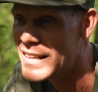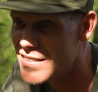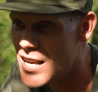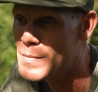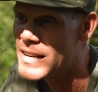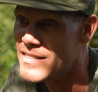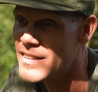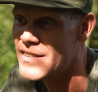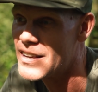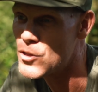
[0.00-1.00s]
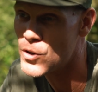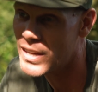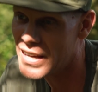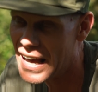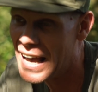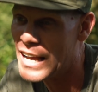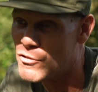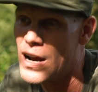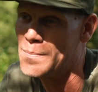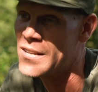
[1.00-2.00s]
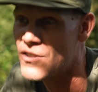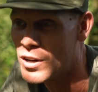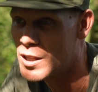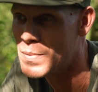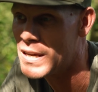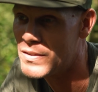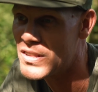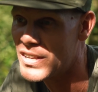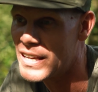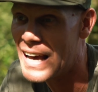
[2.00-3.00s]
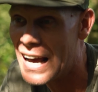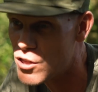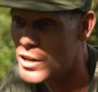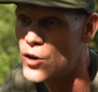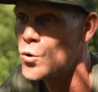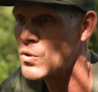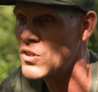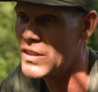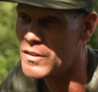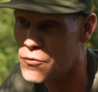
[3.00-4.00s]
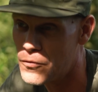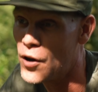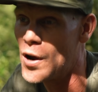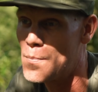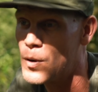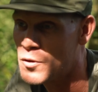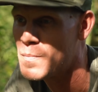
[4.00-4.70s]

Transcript: in some instances you can get air trapped inside the PVC that actually causes it to float up off the